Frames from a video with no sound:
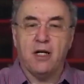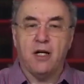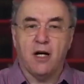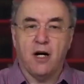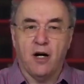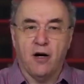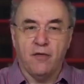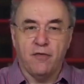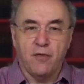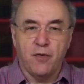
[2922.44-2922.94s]

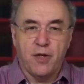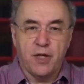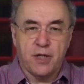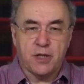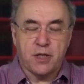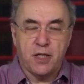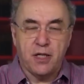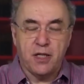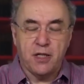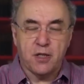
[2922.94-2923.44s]
of
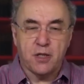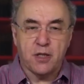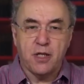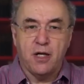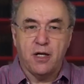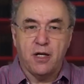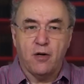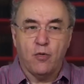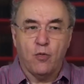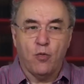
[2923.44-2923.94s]
this is
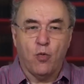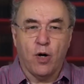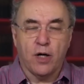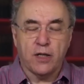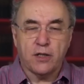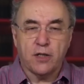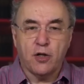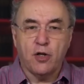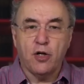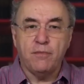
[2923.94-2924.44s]

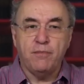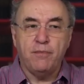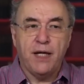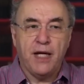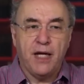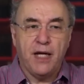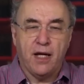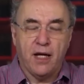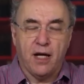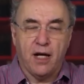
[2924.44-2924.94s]
what could
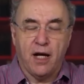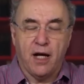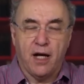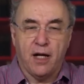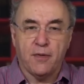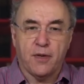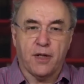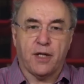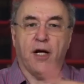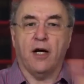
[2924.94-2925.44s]
be
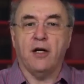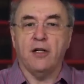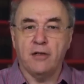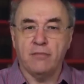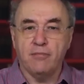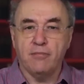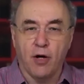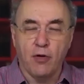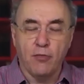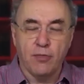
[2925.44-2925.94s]
the
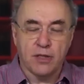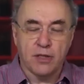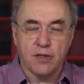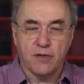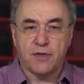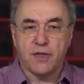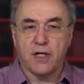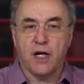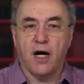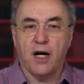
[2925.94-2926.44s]
current moment
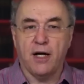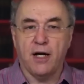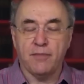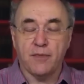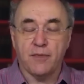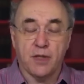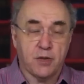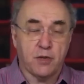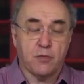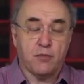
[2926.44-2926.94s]
of time.
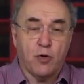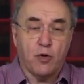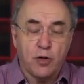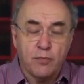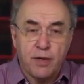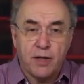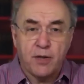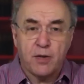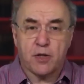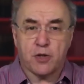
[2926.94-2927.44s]
This could
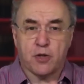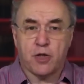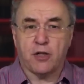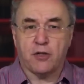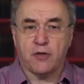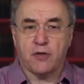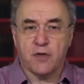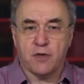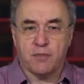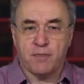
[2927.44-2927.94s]
be the
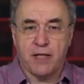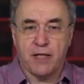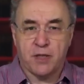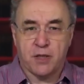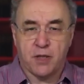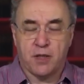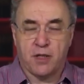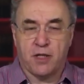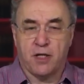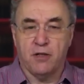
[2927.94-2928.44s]
structure of space
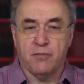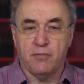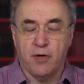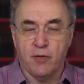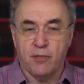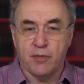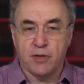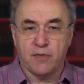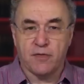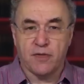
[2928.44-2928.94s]
at the current
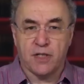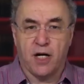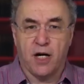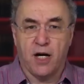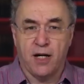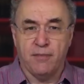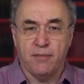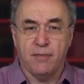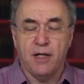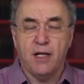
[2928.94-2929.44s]
moment of
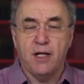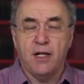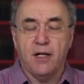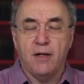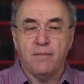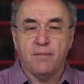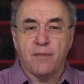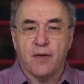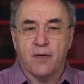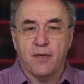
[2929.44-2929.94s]
time.
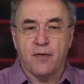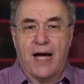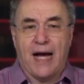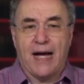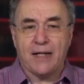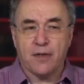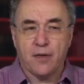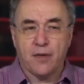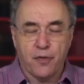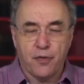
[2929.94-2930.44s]

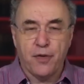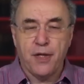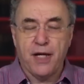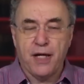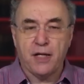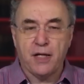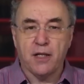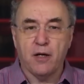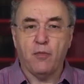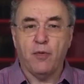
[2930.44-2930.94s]
That
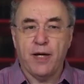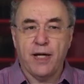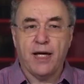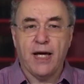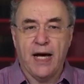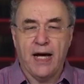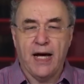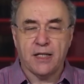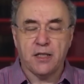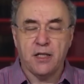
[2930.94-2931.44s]
thing that we
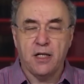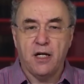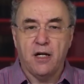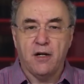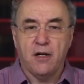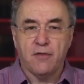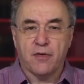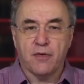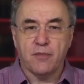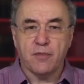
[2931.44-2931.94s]
get
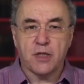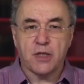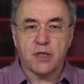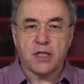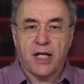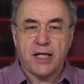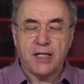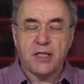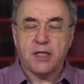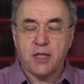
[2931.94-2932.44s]
from
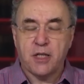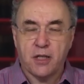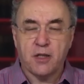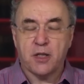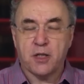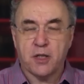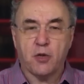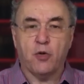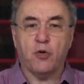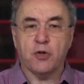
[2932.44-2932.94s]
slicing
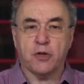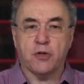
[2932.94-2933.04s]
this causal